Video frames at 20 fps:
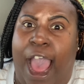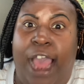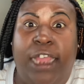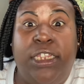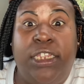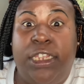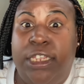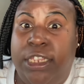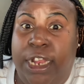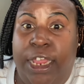I
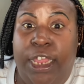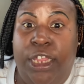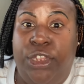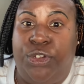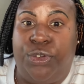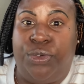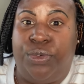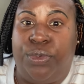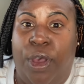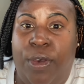just need
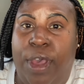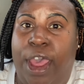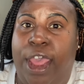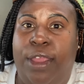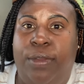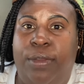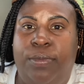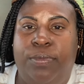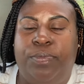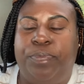you,
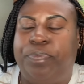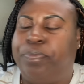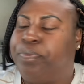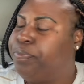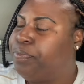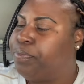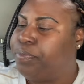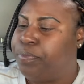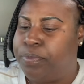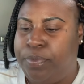okay?
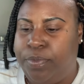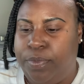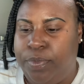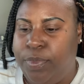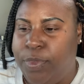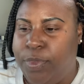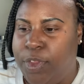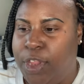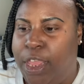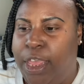
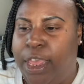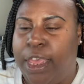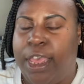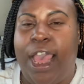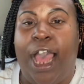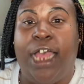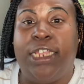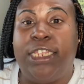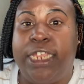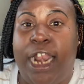
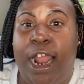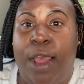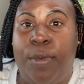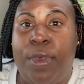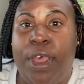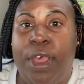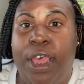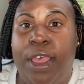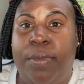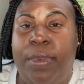God said,
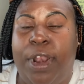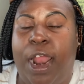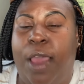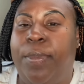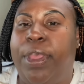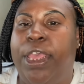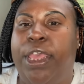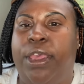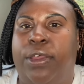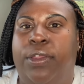I'm coming,
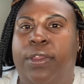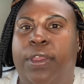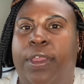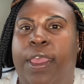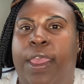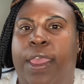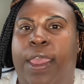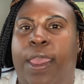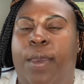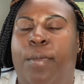I'm here.
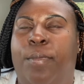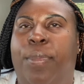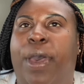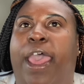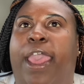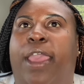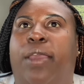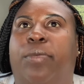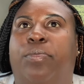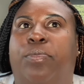
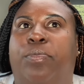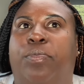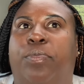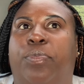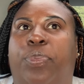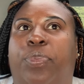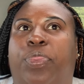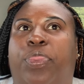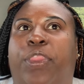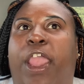But
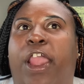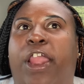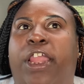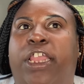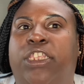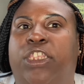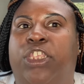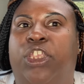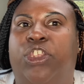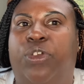
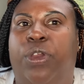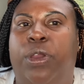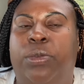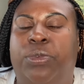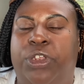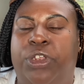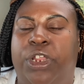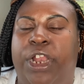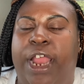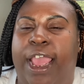there is a
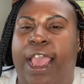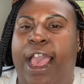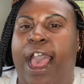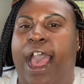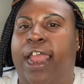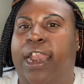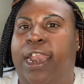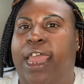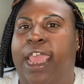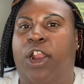scripture that
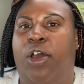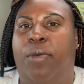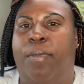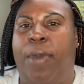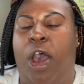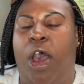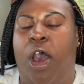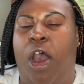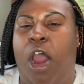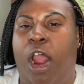God laid on
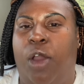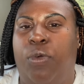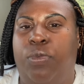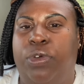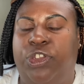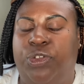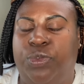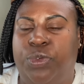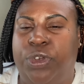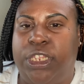my heart,
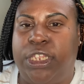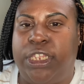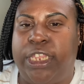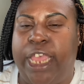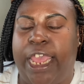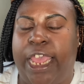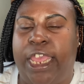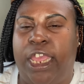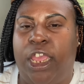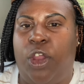which was
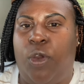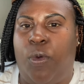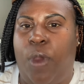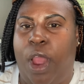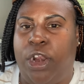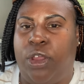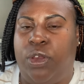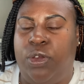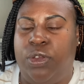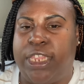2
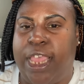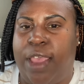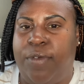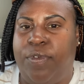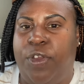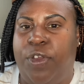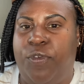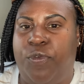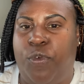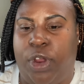Chronicles
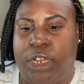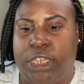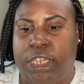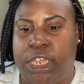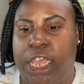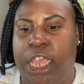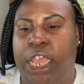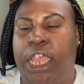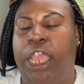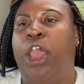
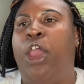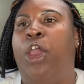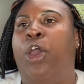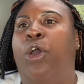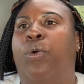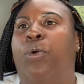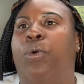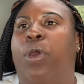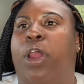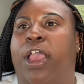7:14,
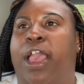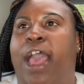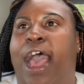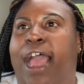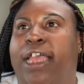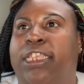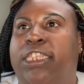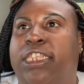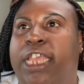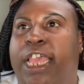where
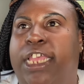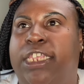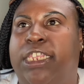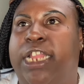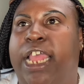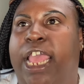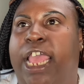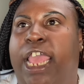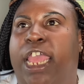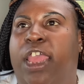God says
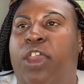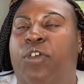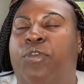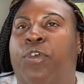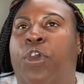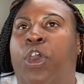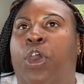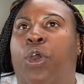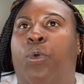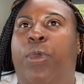that
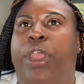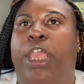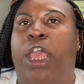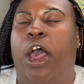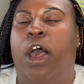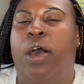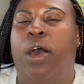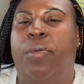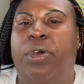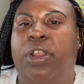if we
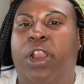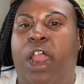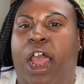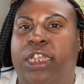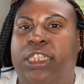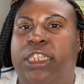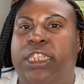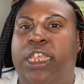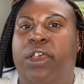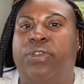humble
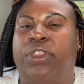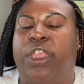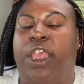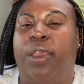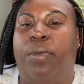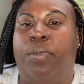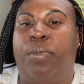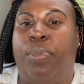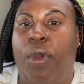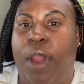ourselves
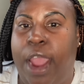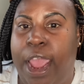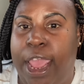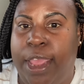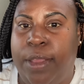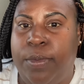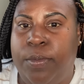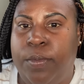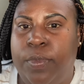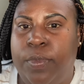and pray